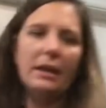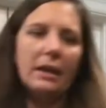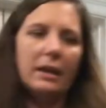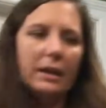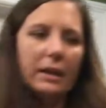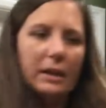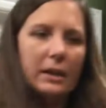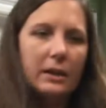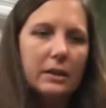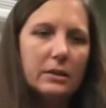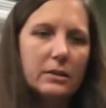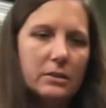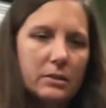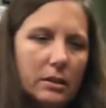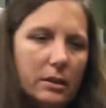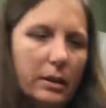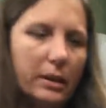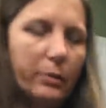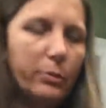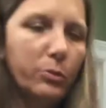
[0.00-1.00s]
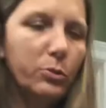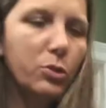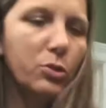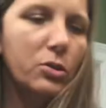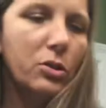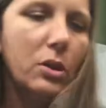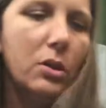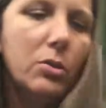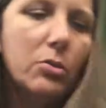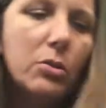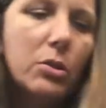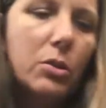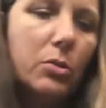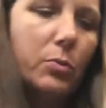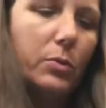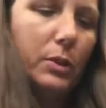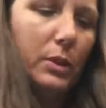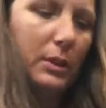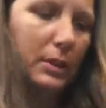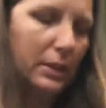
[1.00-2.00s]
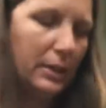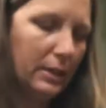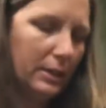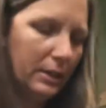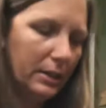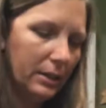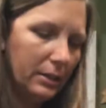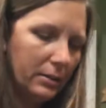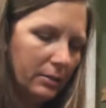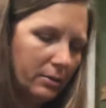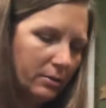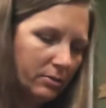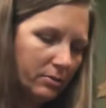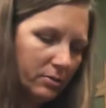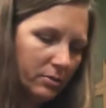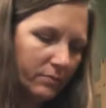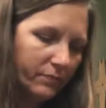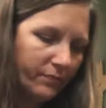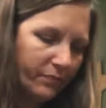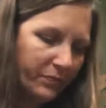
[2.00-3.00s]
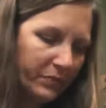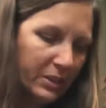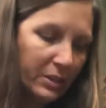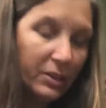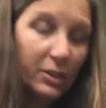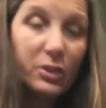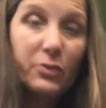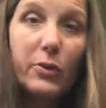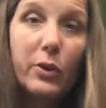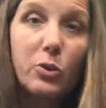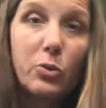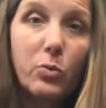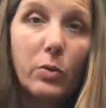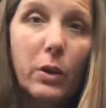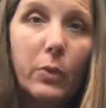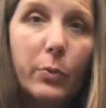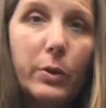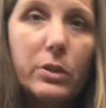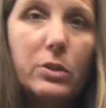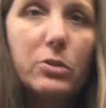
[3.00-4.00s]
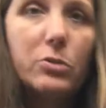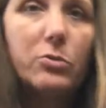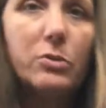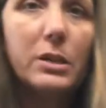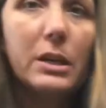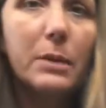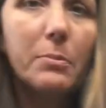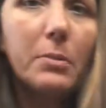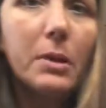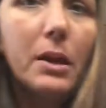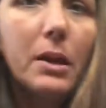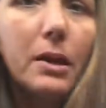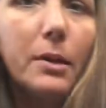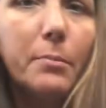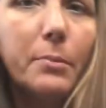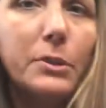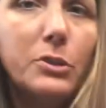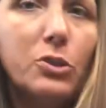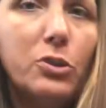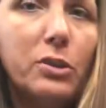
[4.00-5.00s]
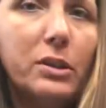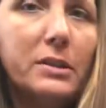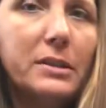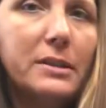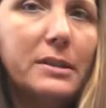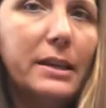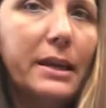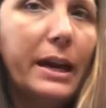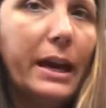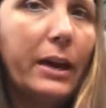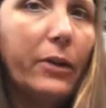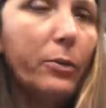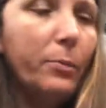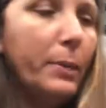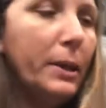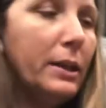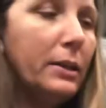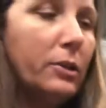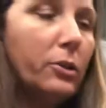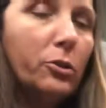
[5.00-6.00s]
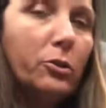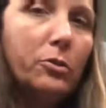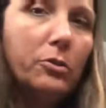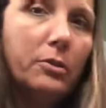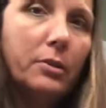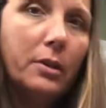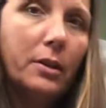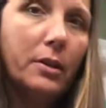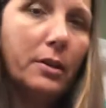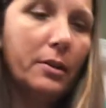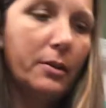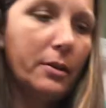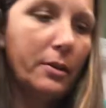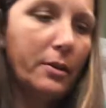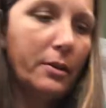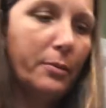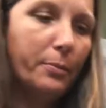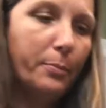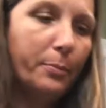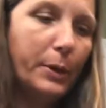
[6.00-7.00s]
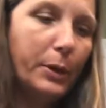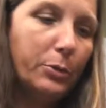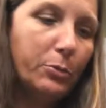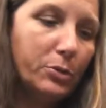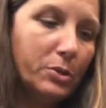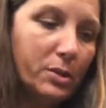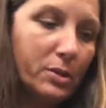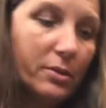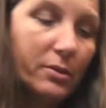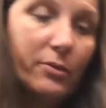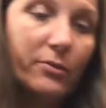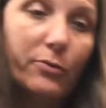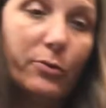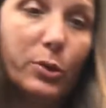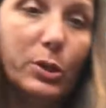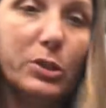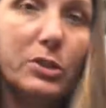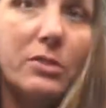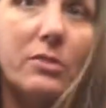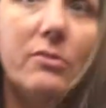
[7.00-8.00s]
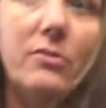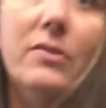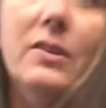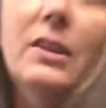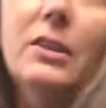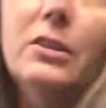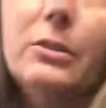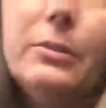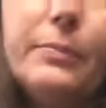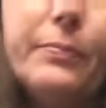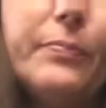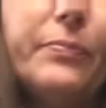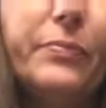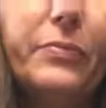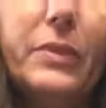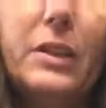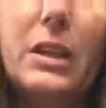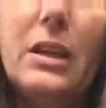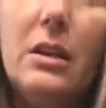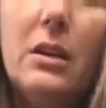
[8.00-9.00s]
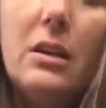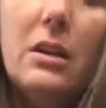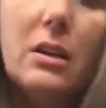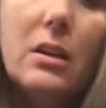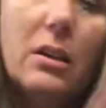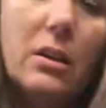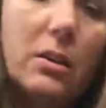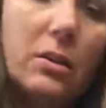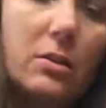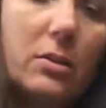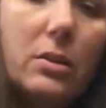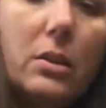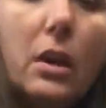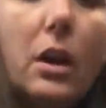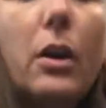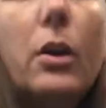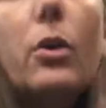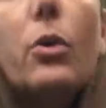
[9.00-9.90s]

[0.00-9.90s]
And I will show you again, this first one I went too deep, but you can see how it made little boats for us to fill. So